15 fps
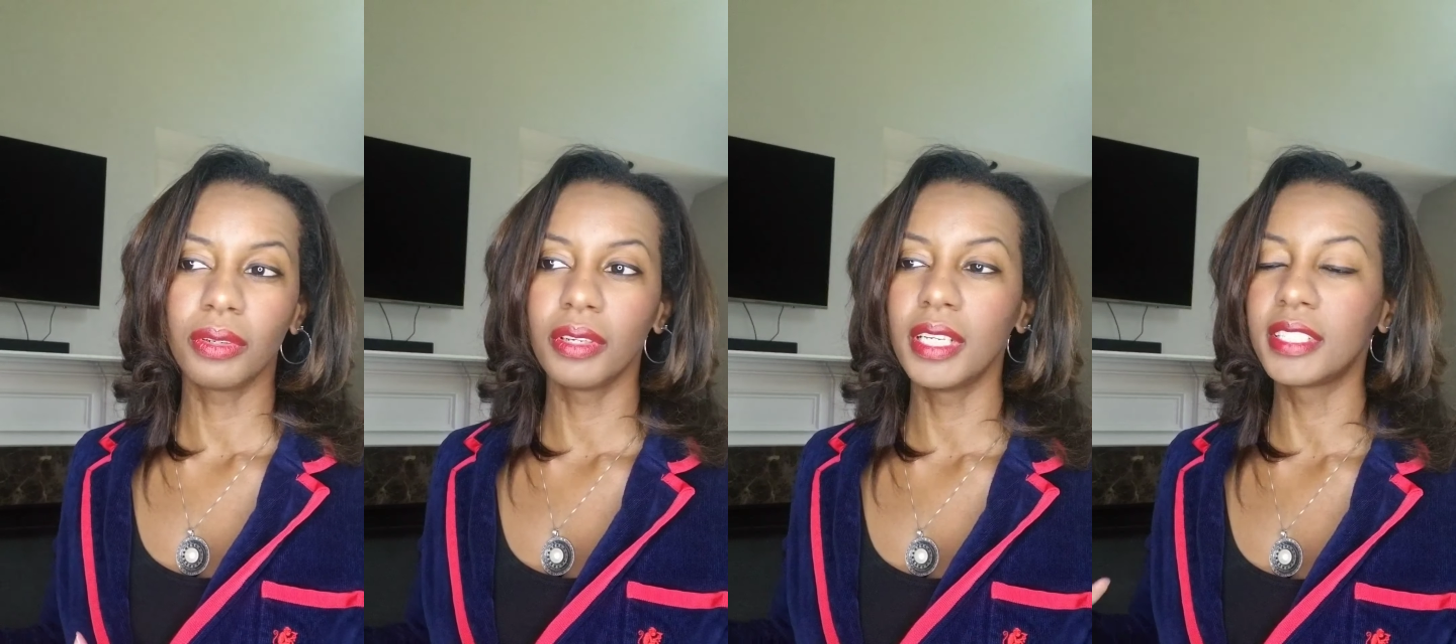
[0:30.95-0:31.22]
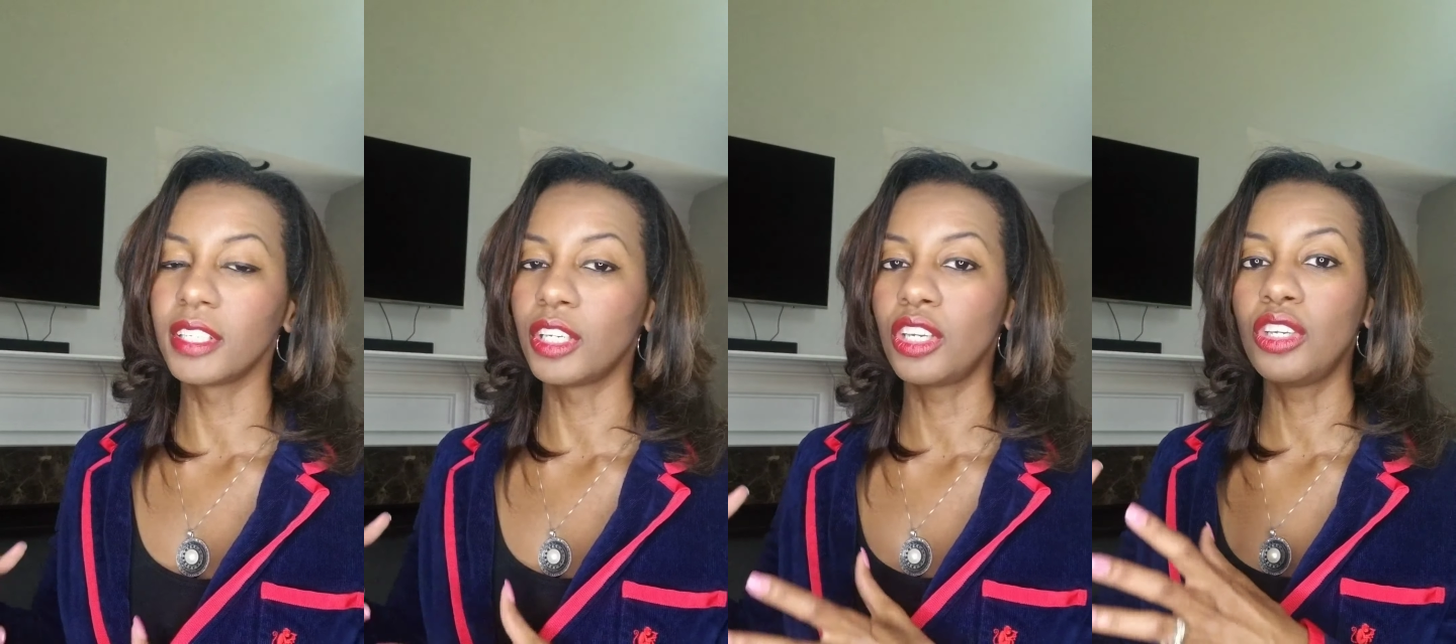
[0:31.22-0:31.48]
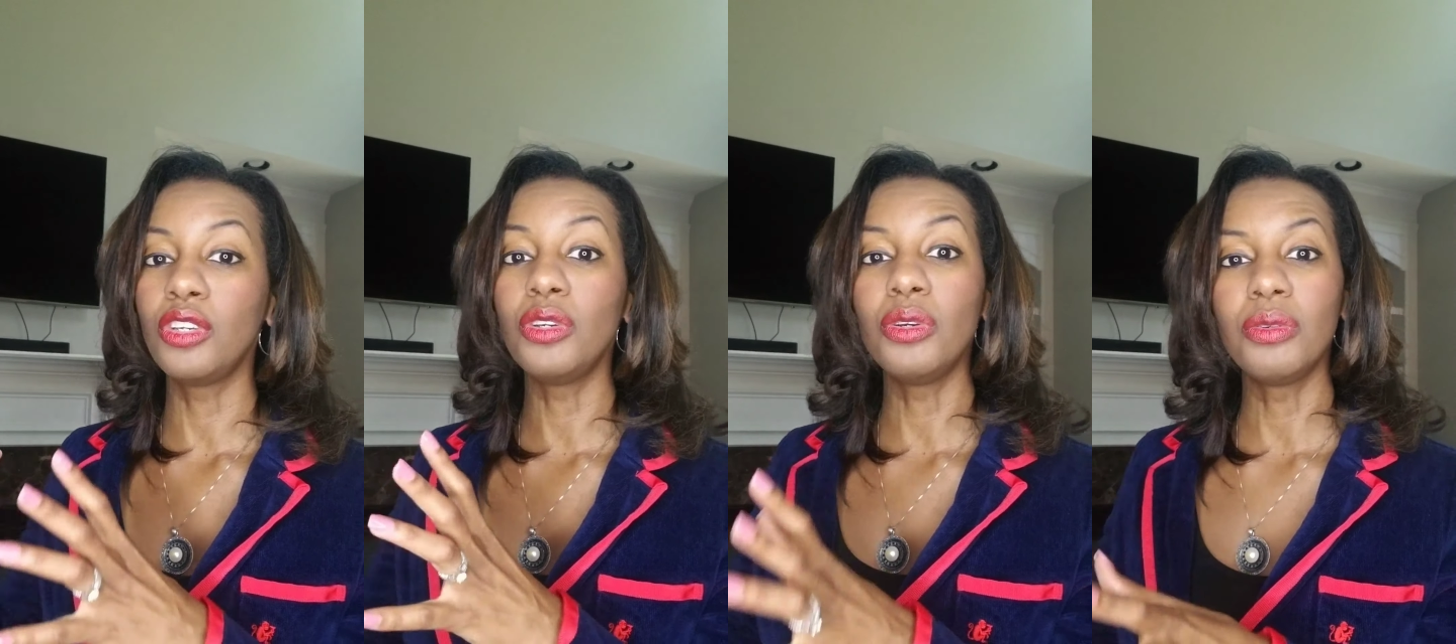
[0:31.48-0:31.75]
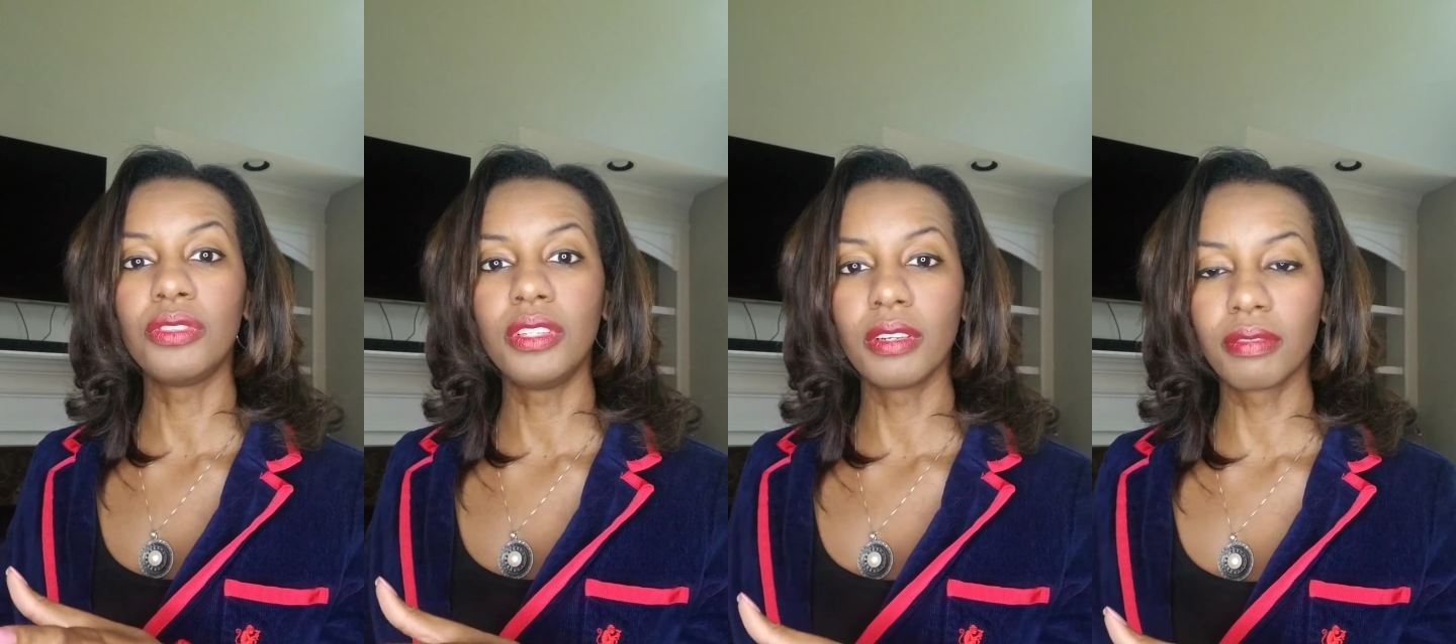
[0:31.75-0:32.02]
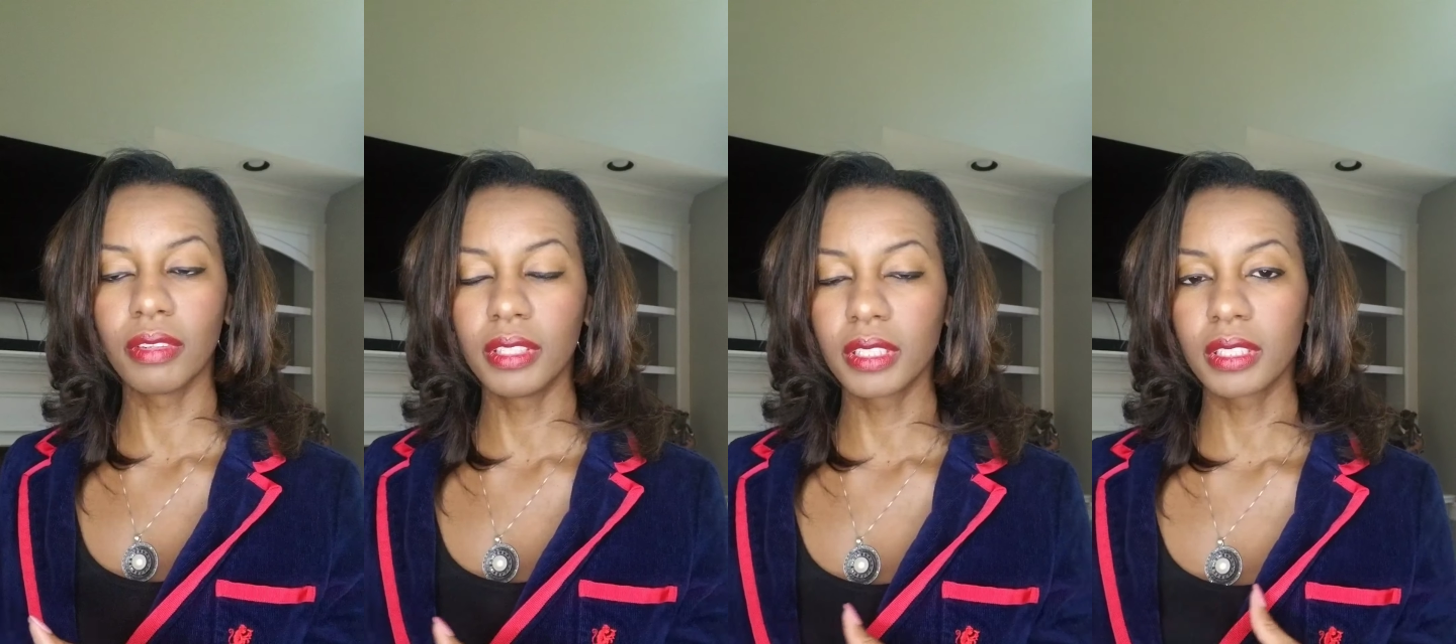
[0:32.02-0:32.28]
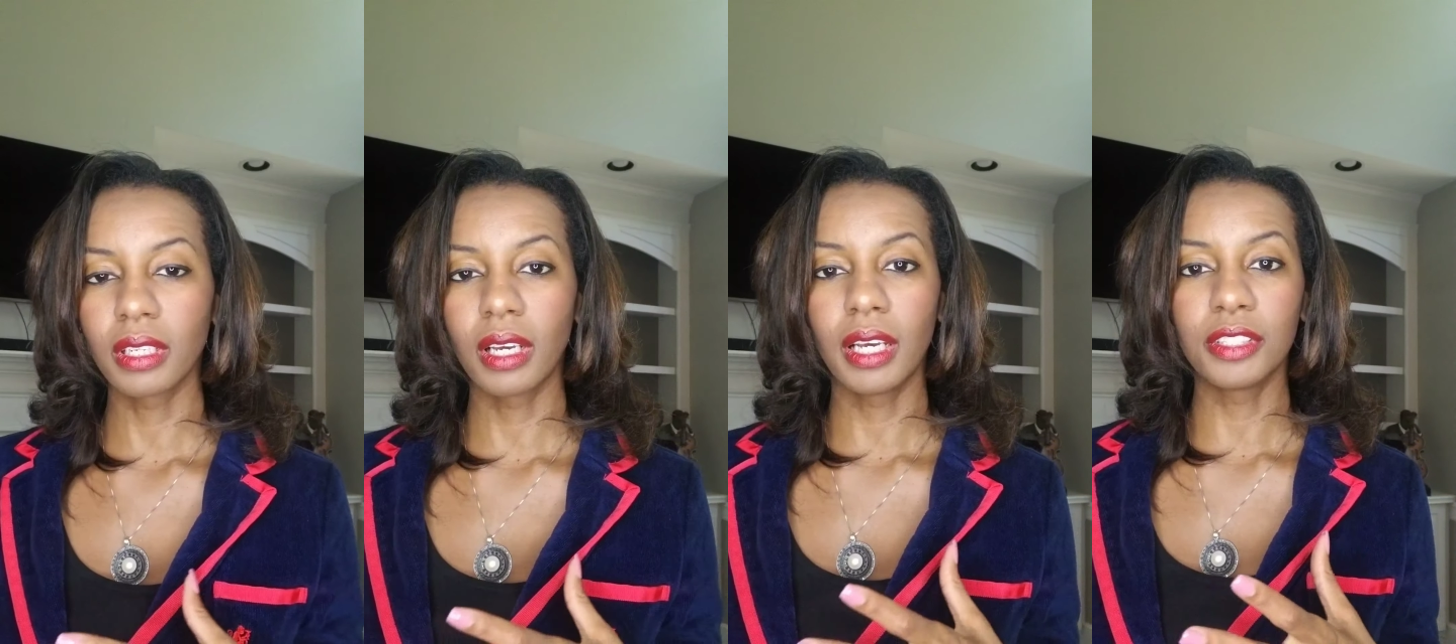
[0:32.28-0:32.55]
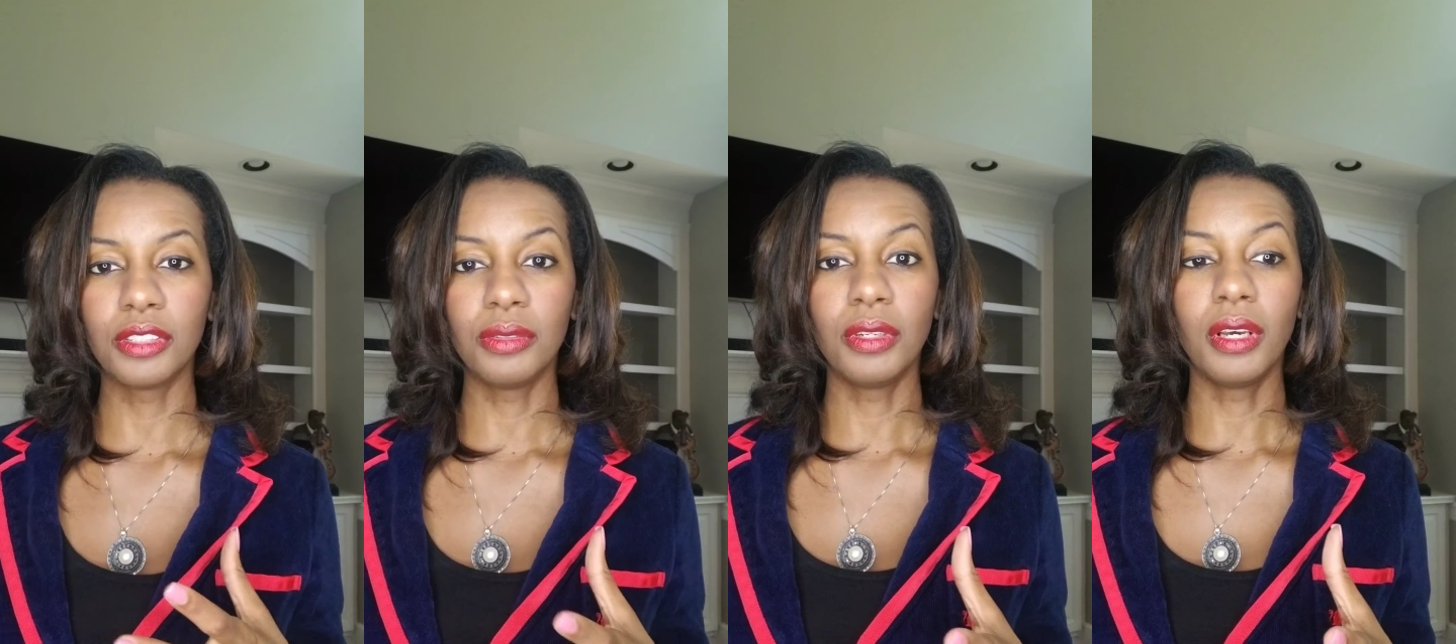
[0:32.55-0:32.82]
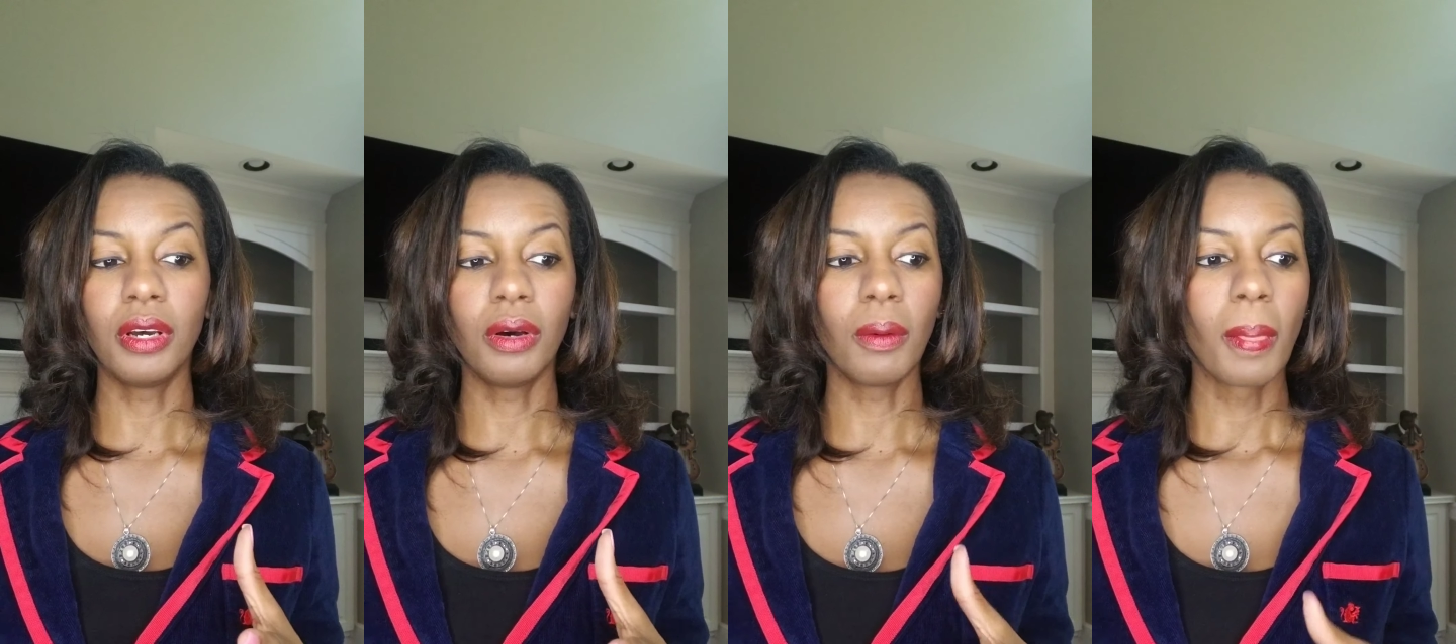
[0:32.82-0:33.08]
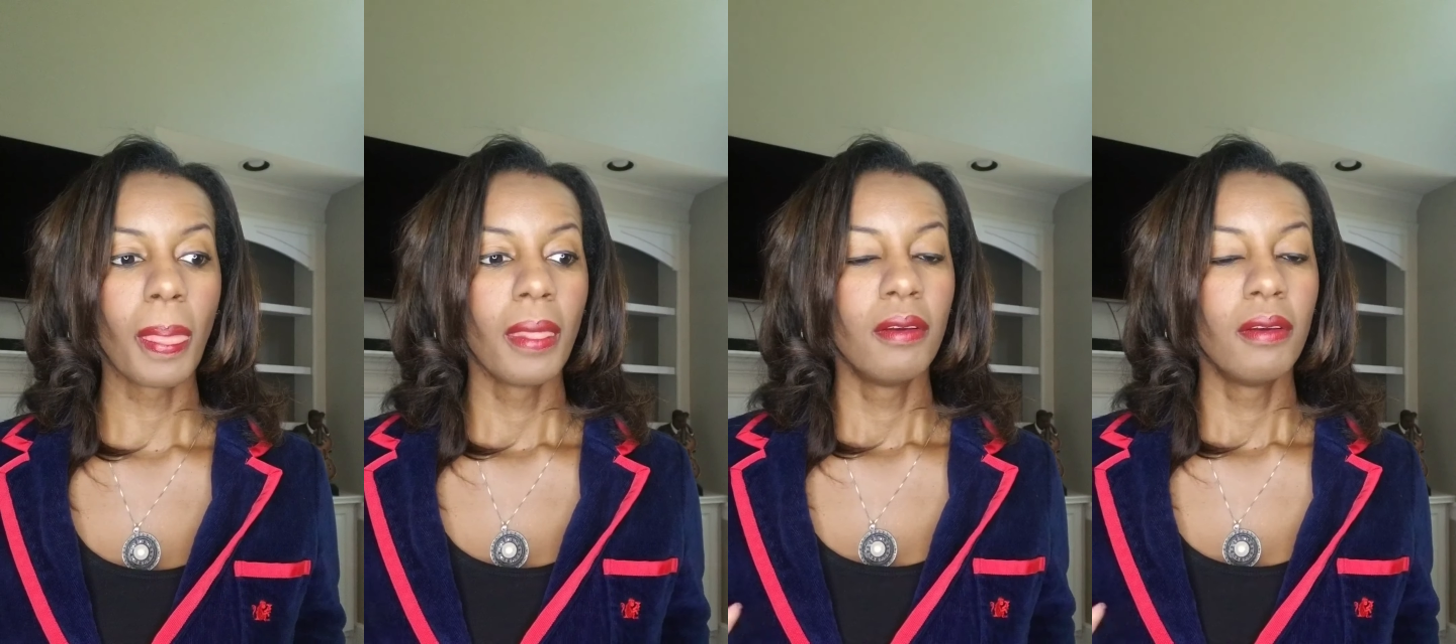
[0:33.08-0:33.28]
it's a huge difference, as you know,